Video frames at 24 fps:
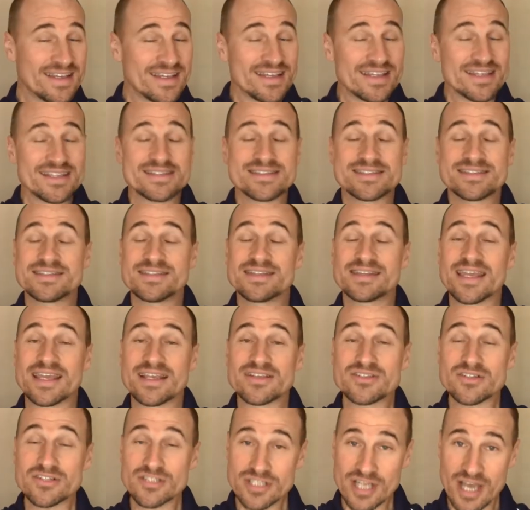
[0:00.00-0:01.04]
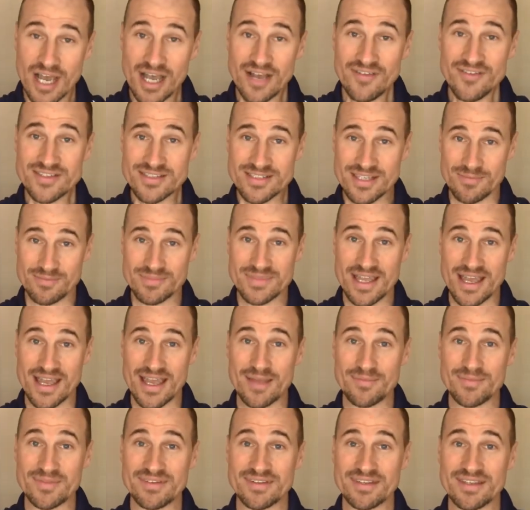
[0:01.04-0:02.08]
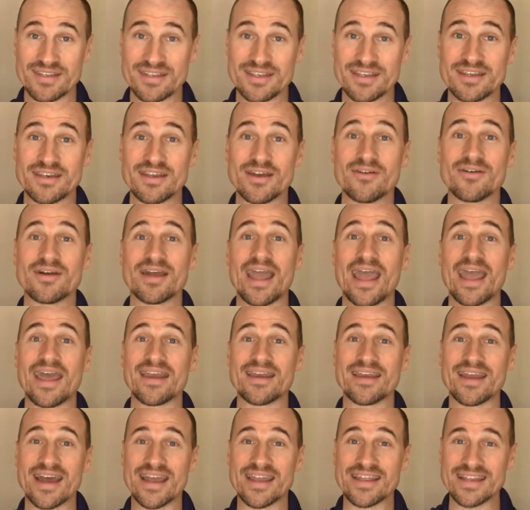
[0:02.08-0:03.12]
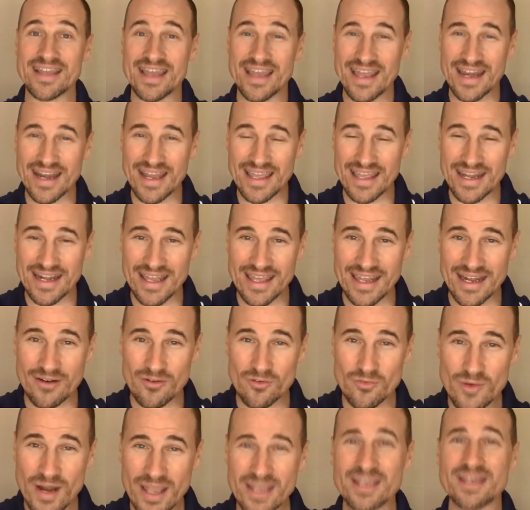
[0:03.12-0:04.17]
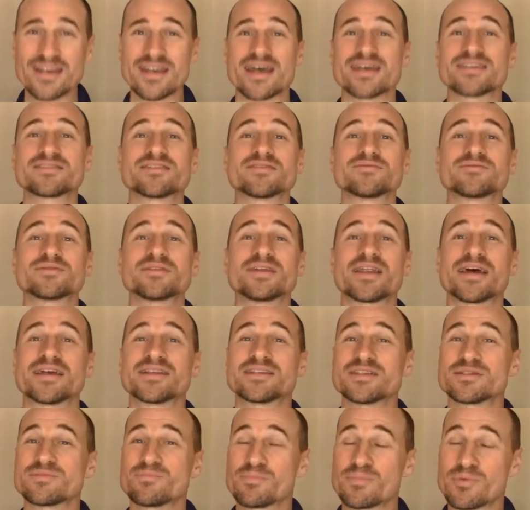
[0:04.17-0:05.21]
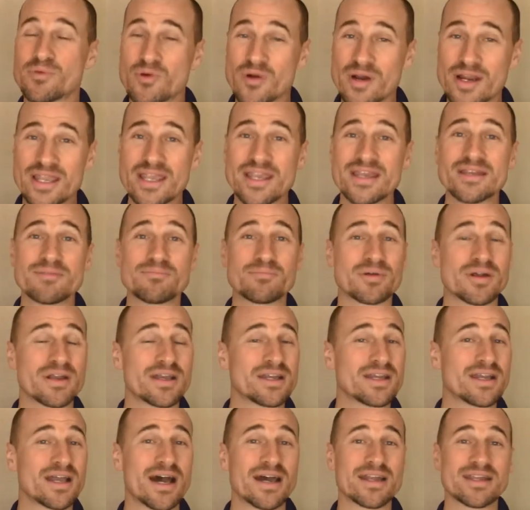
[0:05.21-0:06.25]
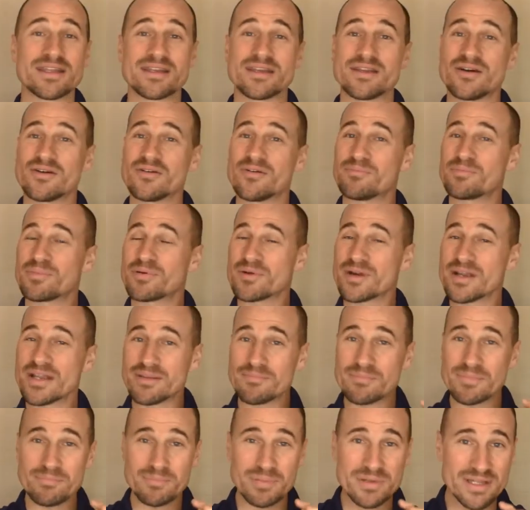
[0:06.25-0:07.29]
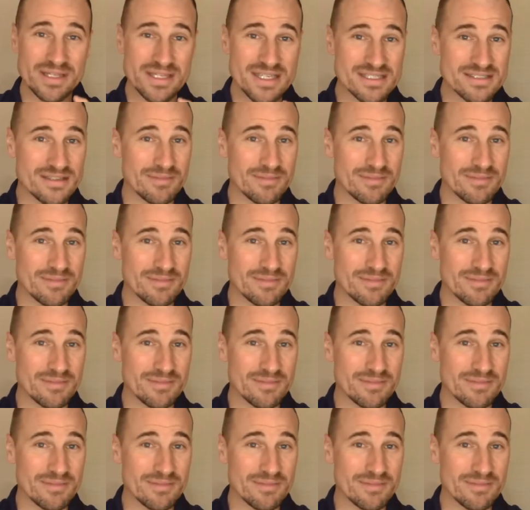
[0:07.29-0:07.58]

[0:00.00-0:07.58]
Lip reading: it's, things are tough sometimes, you know, and I recognize those, and I just prayed and prayed to God, you know, pray, please.